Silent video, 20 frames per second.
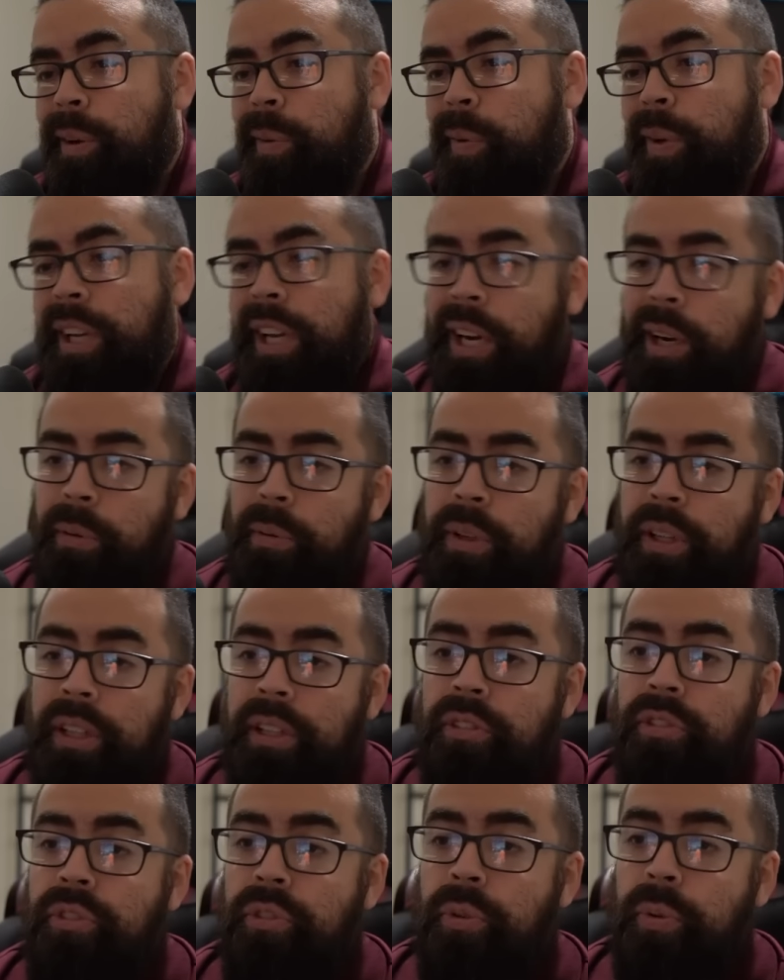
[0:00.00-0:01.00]
what can I
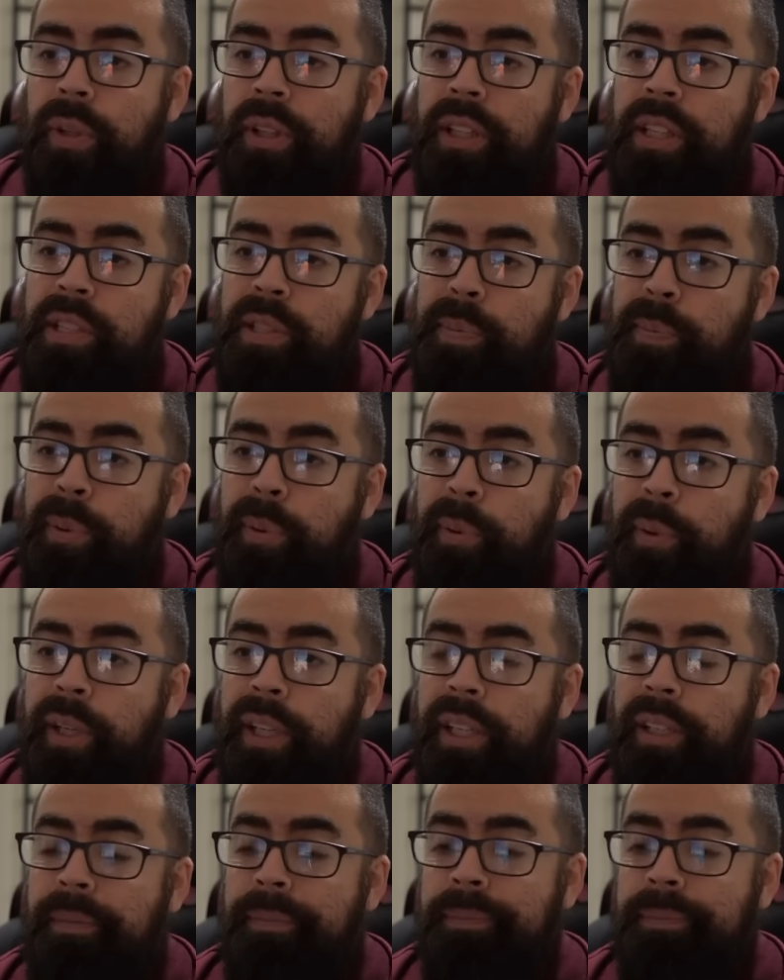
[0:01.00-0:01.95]
really do at this point?